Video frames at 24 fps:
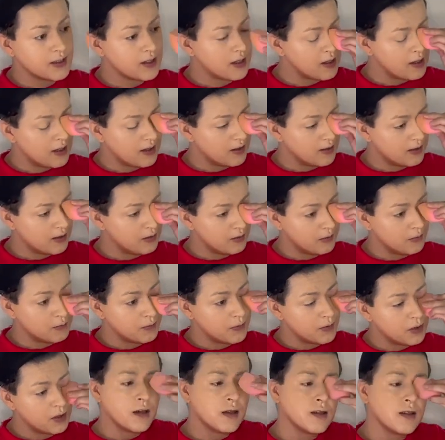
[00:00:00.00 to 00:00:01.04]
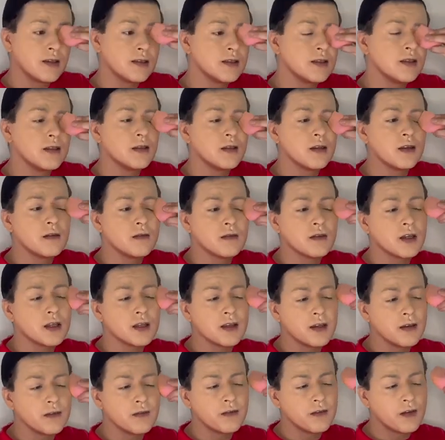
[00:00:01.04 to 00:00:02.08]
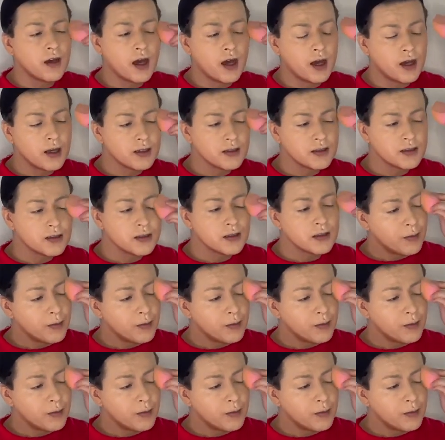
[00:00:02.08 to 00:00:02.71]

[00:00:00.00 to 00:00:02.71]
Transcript: time unless you do it really fast.